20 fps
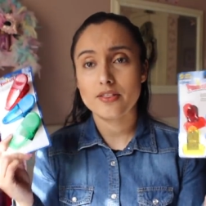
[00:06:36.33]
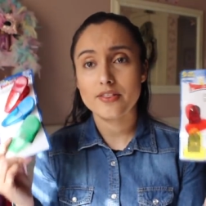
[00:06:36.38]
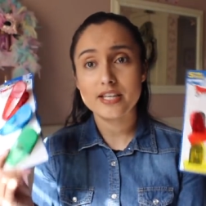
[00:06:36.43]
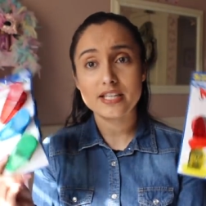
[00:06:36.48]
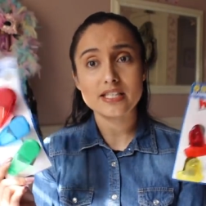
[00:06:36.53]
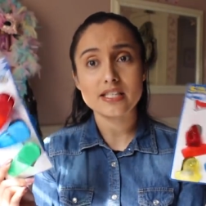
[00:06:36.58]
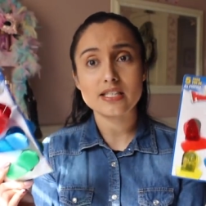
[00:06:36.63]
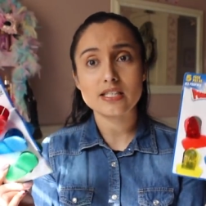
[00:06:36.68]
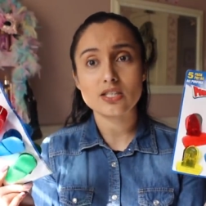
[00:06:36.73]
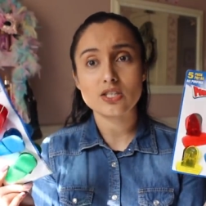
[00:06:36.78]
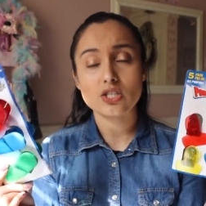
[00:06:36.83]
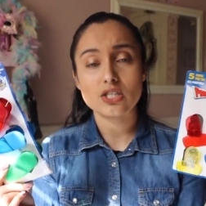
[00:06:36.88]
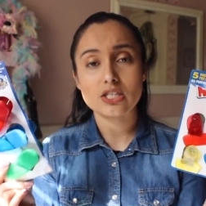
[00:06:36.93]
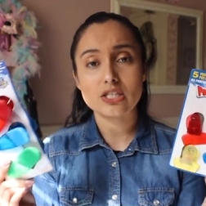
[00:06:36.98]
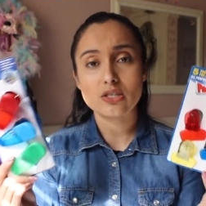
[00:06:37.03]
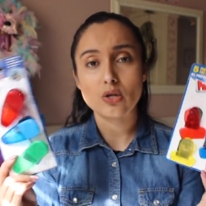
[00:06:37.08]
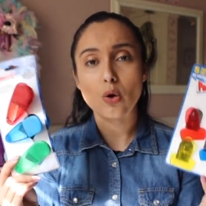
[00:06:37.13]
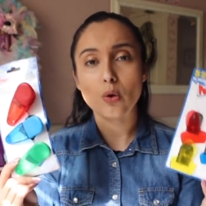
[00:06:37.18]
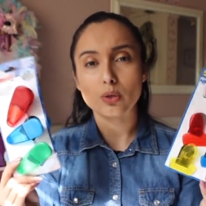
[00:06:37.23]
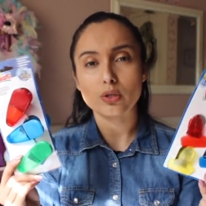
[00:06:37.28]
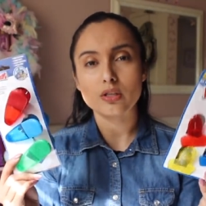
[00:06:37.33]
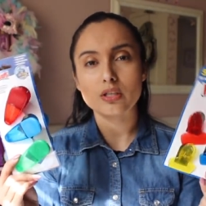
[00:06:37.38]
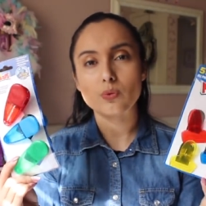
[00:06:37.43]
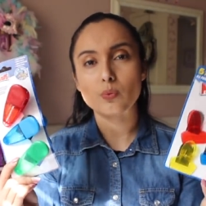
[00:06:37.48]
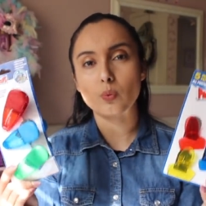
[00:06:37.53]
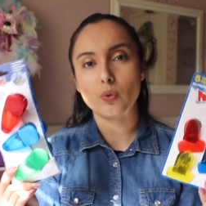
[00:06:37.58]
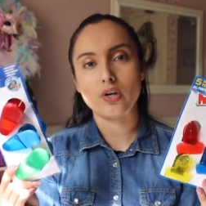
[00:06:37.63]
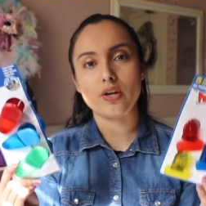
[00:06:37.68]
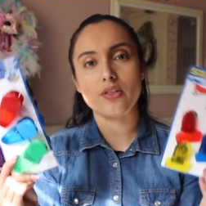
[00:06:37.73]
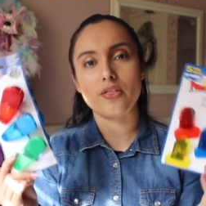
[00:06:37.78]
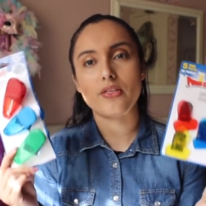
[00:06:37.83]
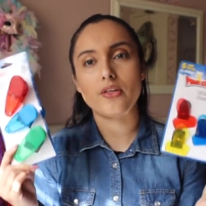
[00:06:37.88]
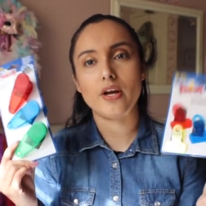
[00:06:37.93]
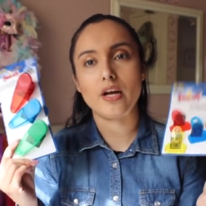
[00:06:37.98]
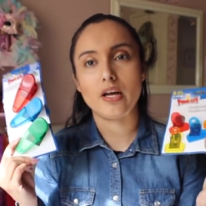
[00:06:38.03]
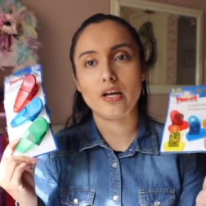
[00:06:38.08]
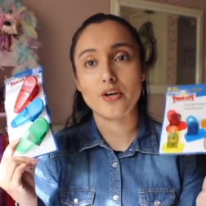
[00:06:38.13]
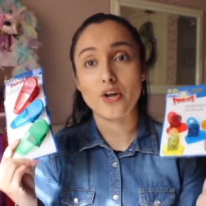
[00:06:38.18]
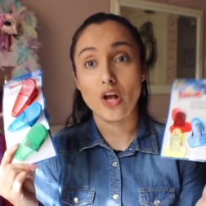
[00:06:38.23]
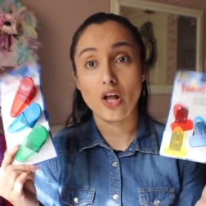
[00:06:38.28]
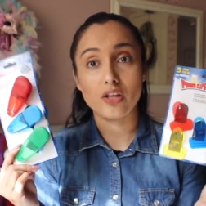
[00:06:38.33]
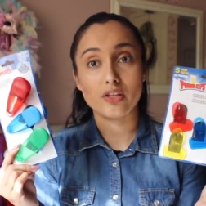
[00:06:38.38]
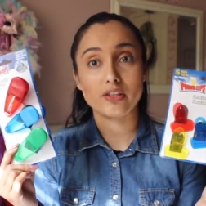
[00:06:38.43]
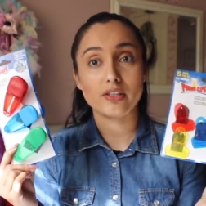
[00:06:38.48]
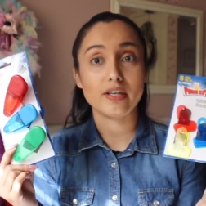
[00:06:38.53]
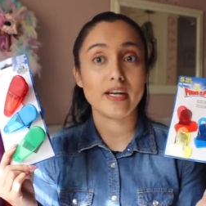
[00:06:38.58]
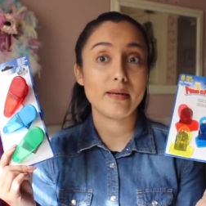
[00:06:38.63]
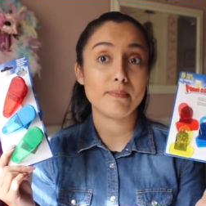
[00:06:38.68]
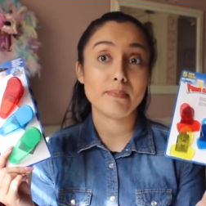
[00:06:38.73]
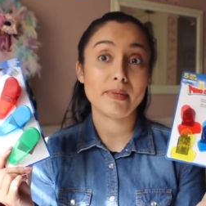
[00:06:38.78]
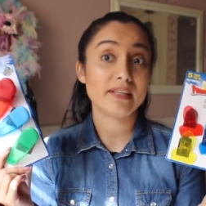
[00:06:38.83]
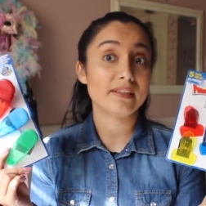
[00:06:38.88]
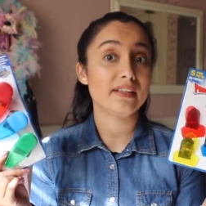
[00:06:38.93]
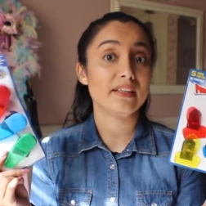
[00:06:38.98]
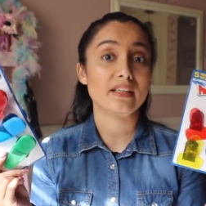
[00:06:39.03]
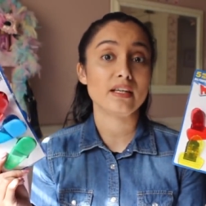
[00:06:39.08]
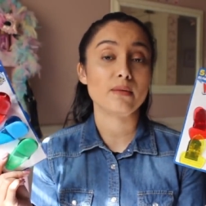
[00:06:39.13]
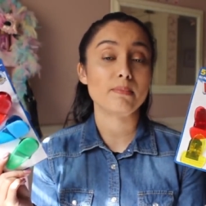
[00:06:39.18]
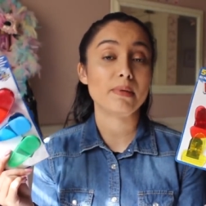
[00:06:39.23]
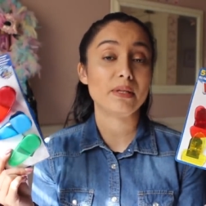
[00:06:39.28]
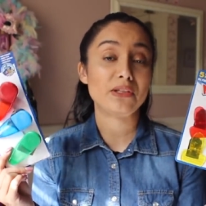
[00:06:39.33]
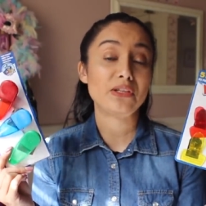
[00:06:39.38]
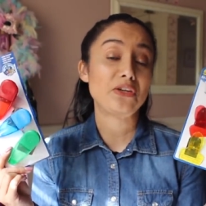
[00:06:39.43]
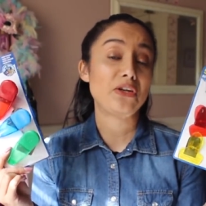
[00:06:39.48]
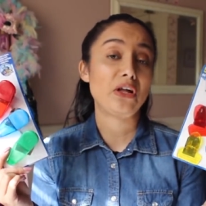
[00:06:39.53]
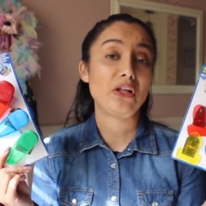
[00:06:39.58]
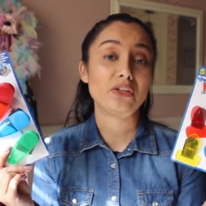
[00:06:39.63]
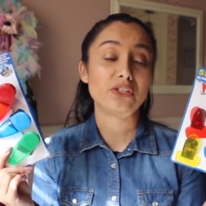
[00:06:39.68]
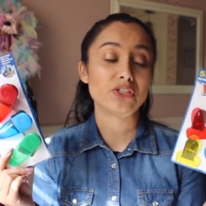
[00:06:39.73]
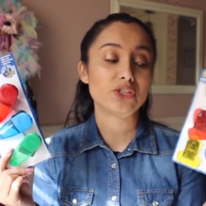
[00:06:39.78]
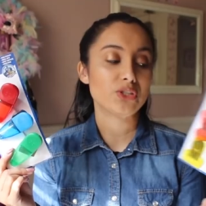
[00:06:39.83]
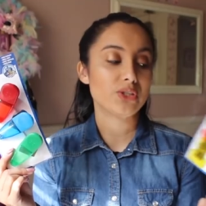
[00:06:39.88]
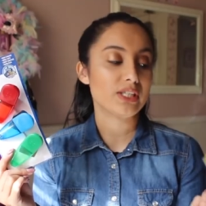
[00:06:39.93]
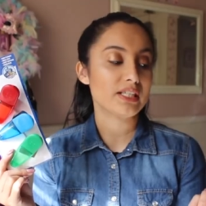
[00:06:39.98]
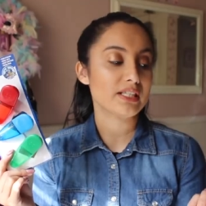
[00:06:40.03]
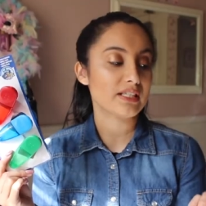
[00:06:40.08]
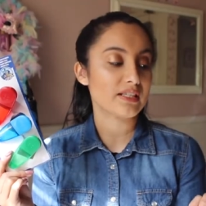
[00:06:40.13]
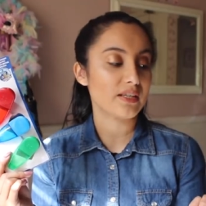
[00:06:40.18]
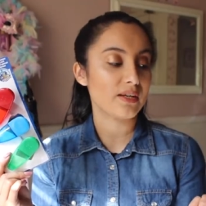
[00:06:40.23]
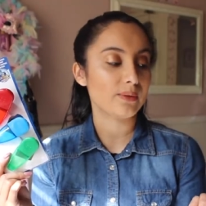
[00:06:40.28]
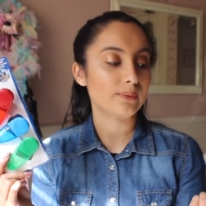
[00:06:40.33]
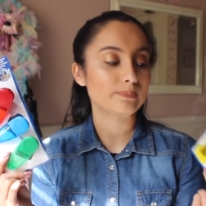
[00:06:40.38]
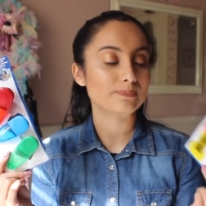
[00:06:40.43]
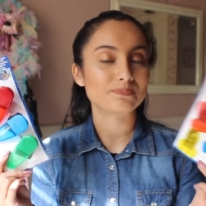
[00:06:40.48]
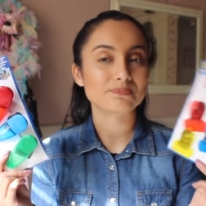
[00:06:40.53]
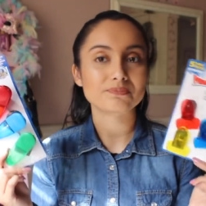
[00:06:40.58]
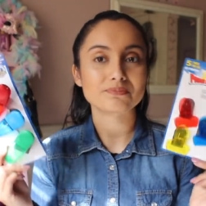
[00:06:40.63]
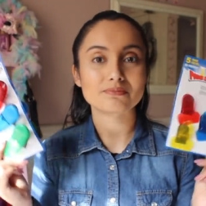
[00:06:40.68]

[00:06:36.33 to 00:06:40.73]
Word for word: This is totally worth $1 and picking up at the Dollar Tree, so